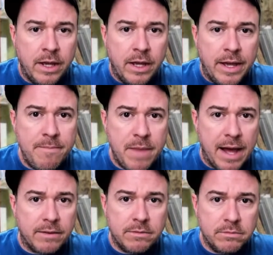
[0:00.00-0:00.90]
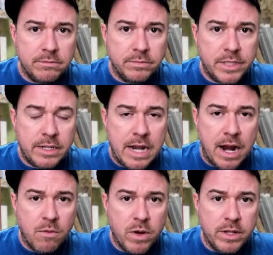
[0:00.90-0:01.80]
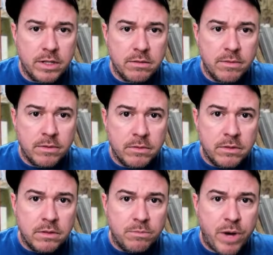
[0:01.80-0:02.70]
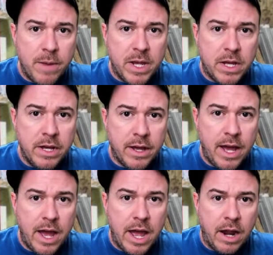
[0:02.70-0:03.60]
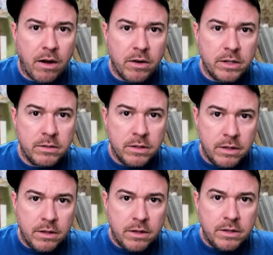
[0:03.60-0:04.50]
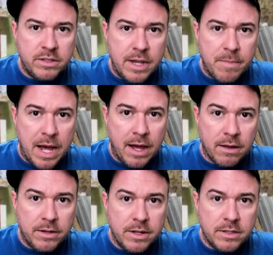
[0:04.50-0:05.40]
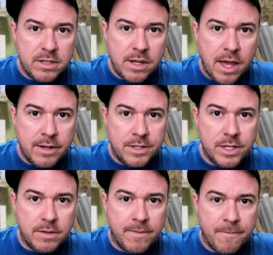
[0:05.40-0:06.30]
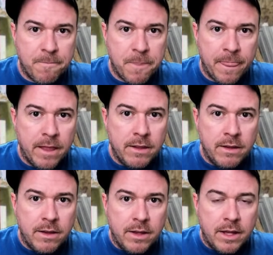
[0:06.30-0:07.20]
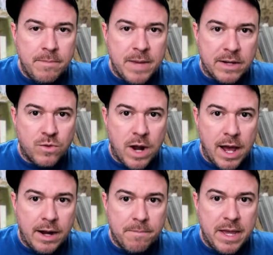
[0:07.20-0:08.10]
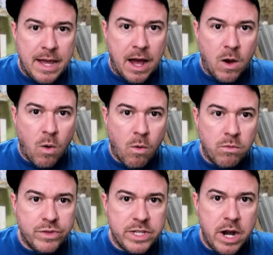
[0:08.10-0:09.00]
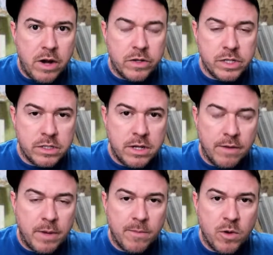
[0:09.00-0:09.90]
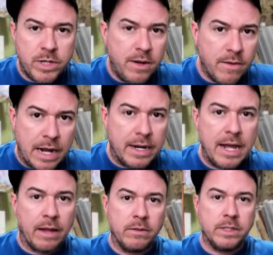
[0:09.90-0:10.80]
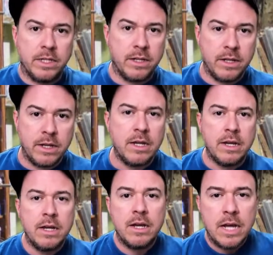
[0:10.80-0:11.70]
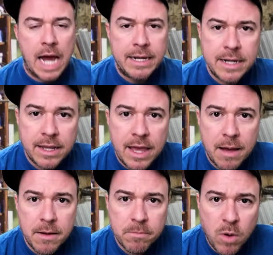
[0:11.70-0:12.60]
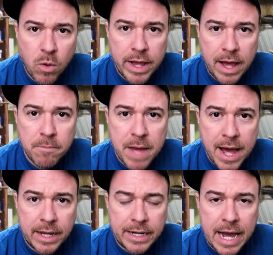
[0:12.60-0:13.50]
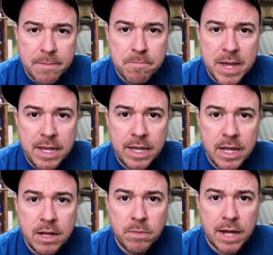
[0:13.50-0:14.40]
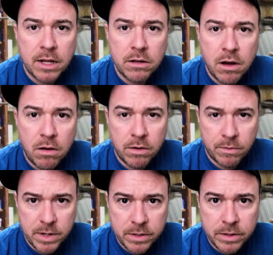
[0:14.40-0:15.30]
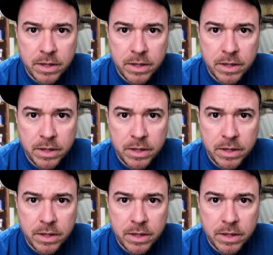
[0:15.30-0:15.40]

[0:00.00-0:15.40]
he might sit there with his preppy cut hair and semi-enunciation. He might try to be all serious and stuff, but I'm going to tell you right now, I'd take that boy out back and I'd beat him like a car rug.